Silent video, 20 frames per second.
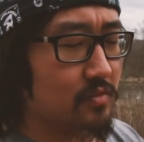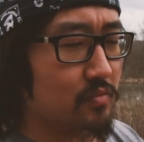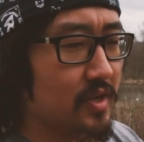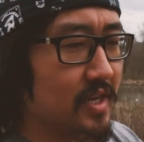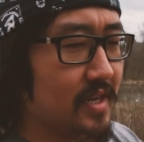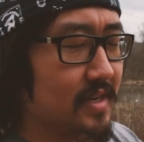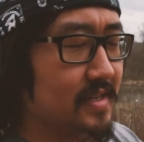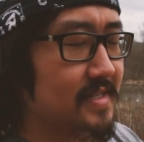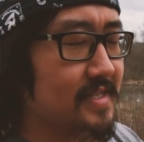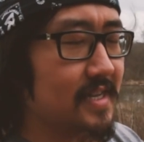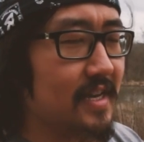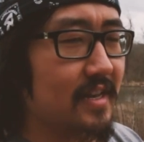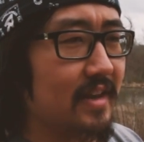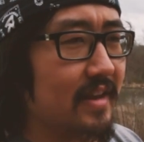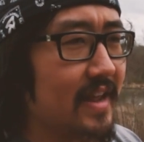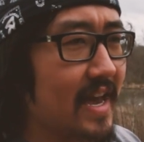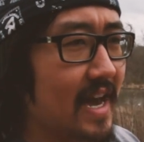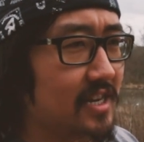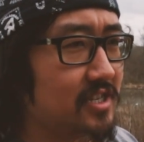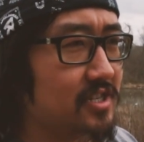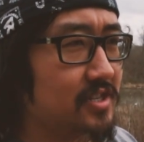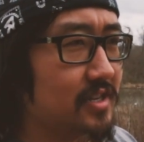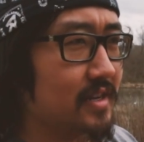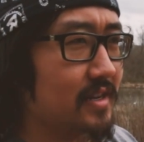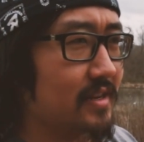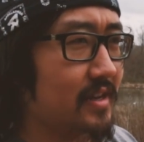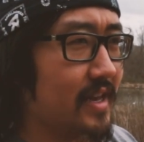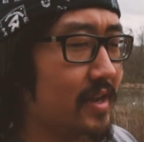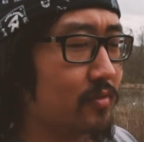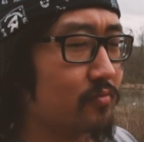We see it in
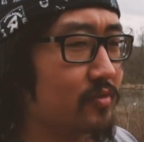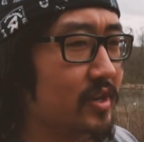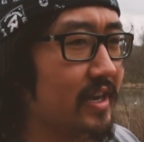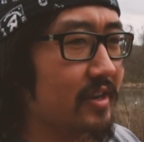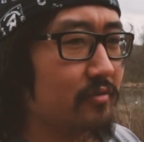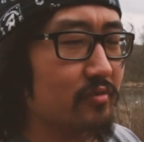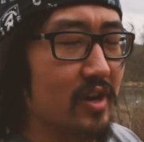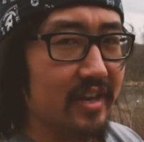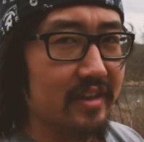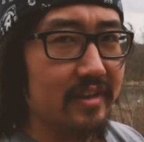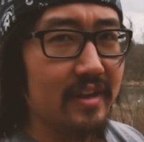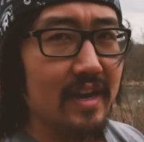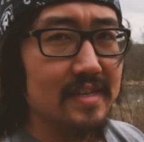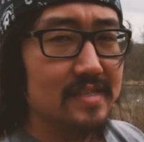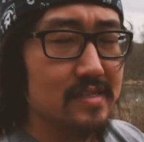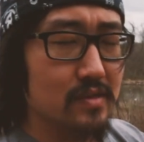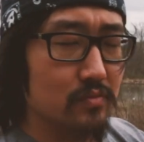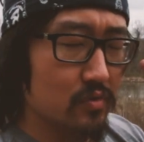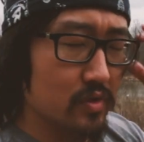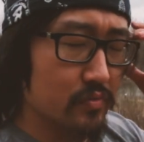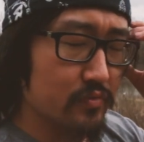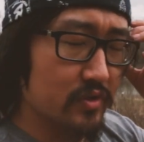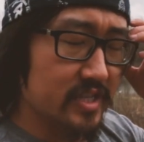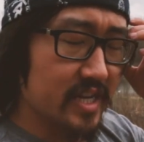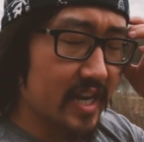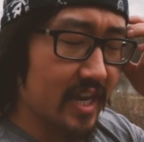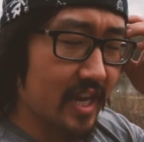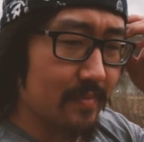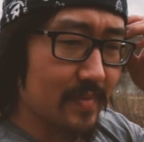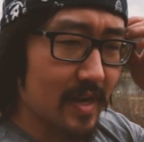action and we recognize it when we're
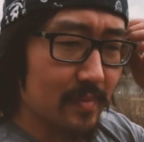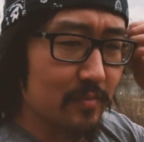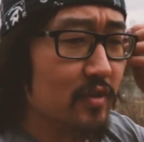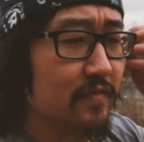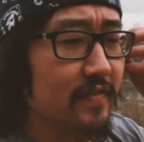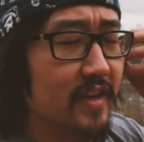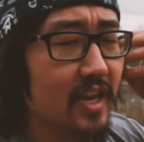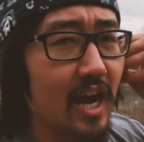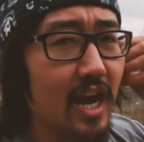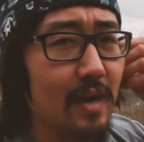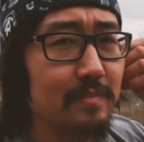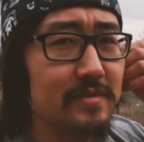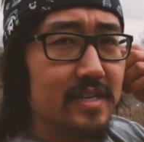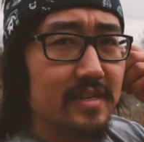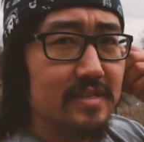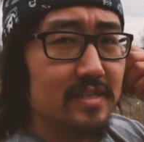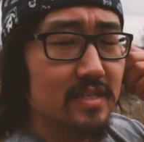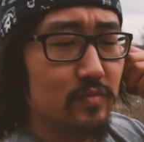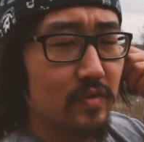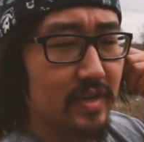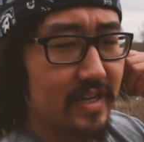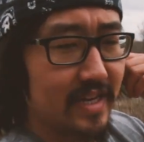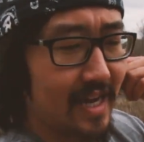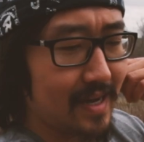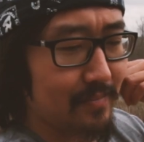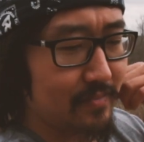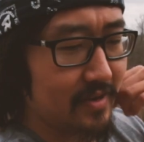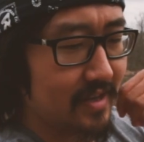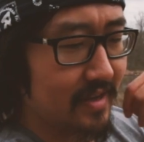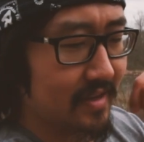talking about moving objects and
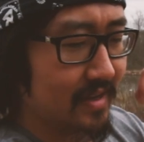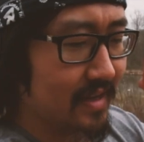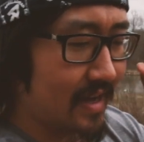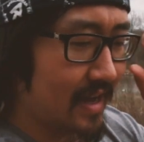whatnot, but